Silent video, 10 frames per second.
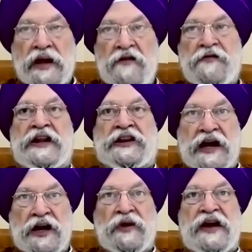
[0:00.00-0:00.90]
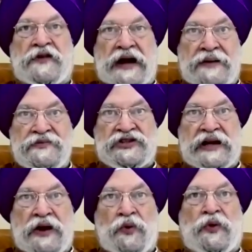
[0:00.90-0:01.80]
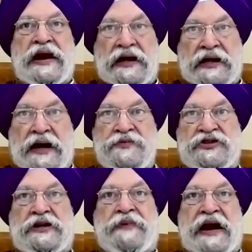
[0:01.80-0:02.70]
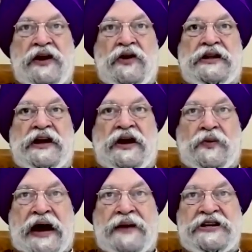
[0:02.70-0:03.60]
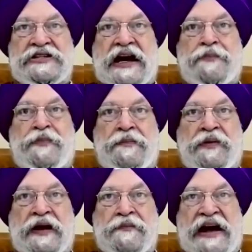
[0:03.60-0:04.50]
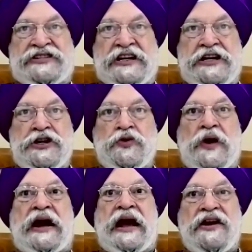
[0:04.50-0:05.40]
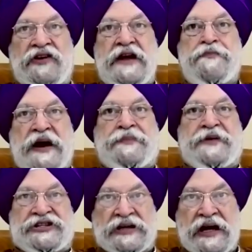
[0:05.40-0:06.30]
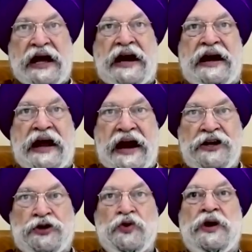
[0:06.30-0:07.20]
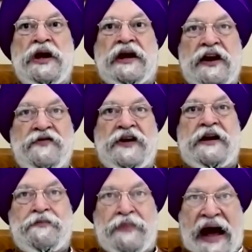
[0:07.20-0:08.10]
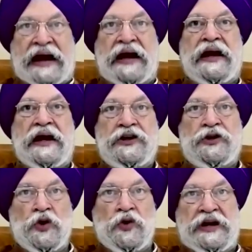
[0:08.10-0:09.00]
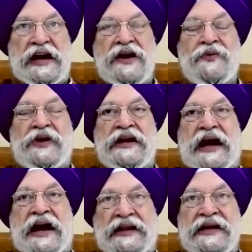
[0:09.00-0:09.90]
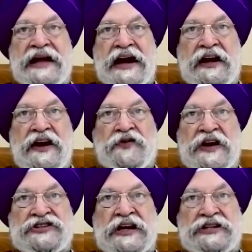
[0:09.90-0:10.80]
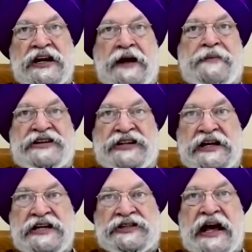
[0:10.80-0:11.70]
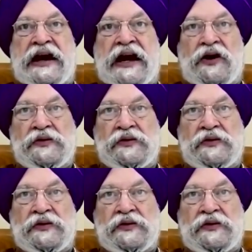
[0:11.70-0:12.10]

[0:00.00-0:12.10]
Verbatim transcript: if a third wave comes and when it comes, depending on the requirements, our capacity to again repurpose and again to convert back to dealing with it, I think that infrastructural capacity is there.